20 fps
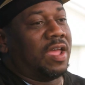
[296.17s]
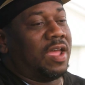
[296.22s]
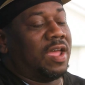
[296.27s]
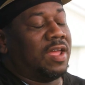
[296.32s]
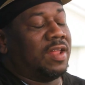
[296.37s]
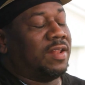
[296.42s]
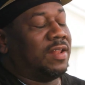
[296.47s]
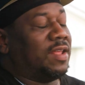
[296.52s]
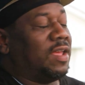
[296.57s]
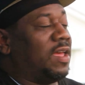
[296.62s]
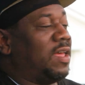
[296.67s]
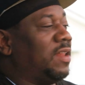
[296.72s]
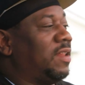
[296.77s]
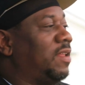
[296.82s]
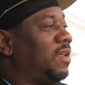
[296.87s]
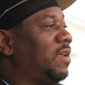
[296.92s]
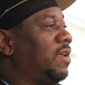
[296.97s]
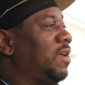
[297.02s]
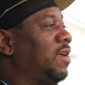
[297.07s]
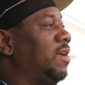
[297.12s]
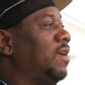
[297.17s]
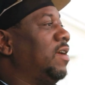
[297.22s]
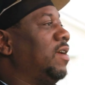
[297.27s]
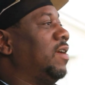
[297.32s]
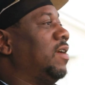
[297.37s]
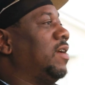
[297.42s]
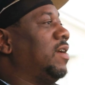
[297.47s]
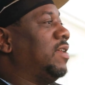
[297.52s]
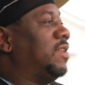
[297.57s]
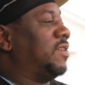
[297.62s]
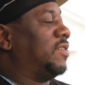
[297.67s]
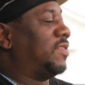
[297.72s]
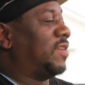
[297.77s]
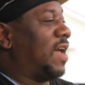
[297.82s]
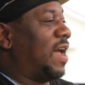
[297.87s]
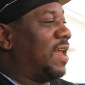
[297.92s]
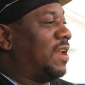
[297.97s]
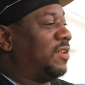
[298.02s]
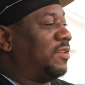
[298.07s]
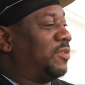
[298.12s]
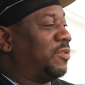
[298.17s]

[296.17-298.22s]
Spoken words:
And then he decided